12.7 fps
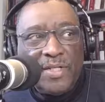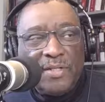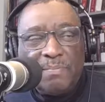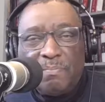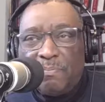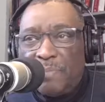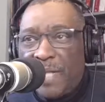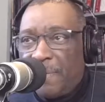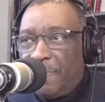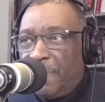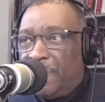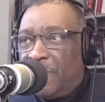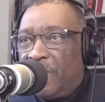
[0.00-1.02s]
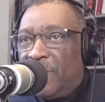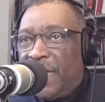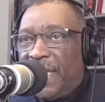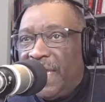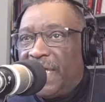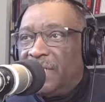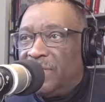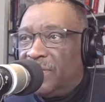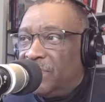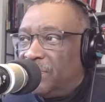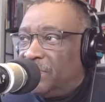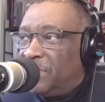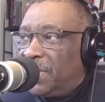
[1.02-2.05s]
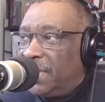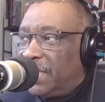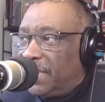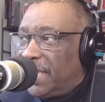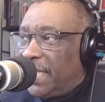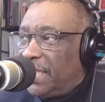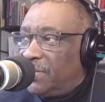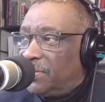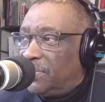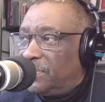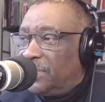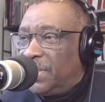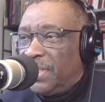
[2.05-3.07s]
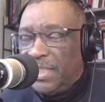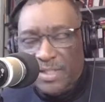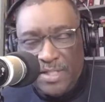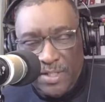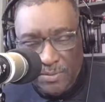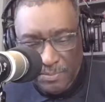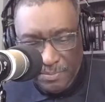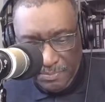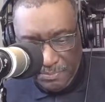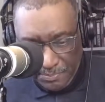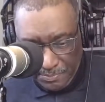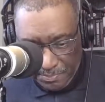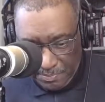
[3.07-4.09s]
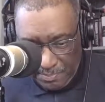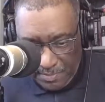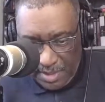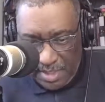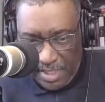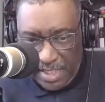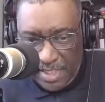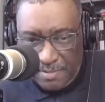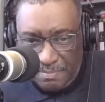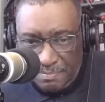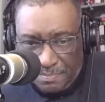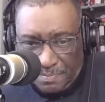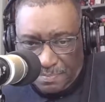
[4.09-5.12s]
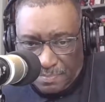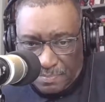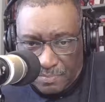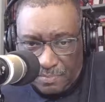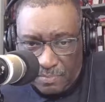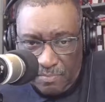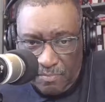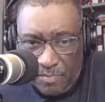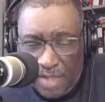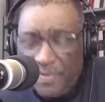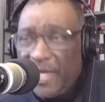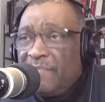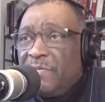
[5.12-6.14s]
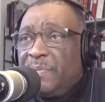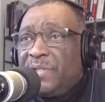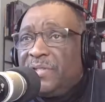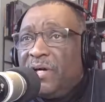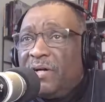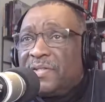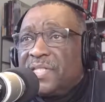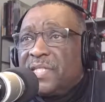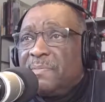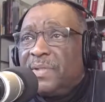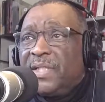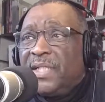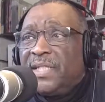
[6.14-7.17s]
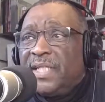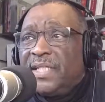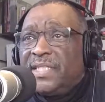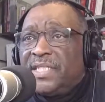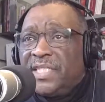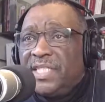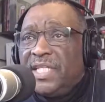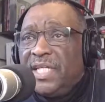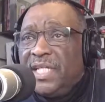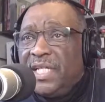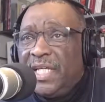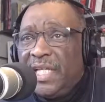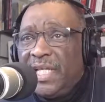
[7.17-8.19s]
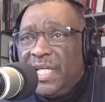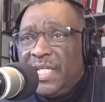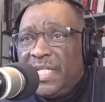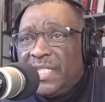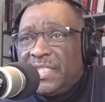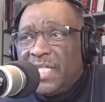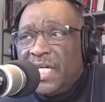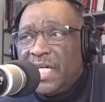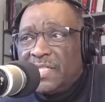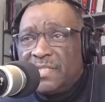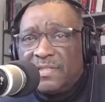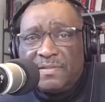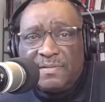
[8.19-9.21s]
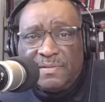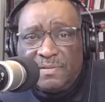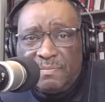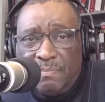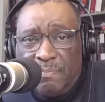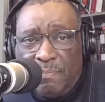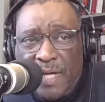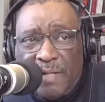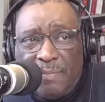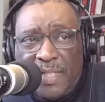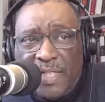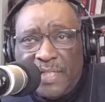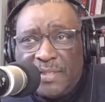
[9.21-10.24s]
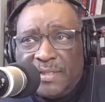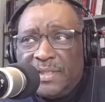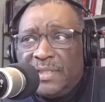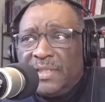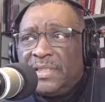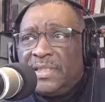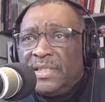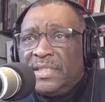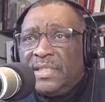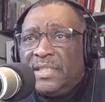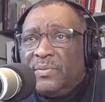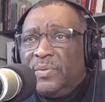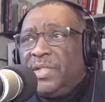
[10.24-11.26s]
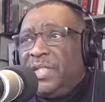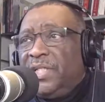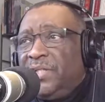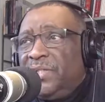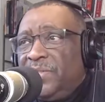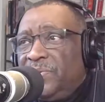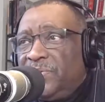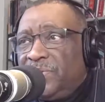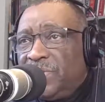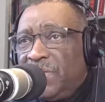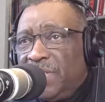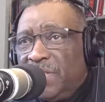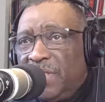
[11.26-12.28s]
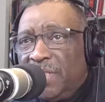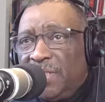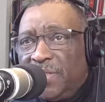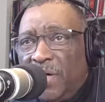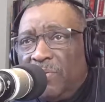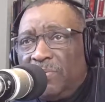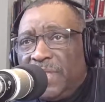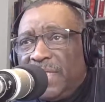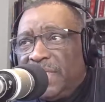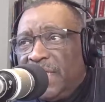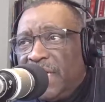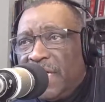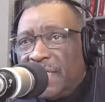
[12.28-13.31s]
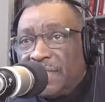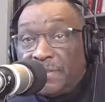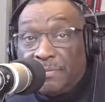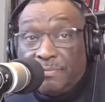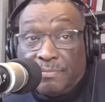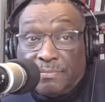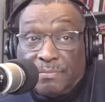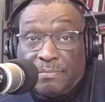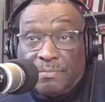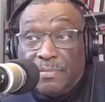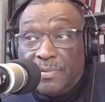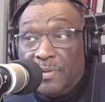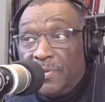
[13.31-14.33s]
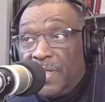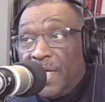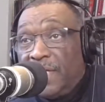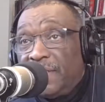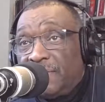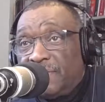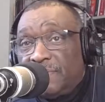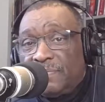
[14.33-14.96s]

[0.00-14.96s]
you'll hear black people go, it do, they do. No, they haven't been taught simply that she, he, and it does. Bottom line. When do you use don't and does? Okay.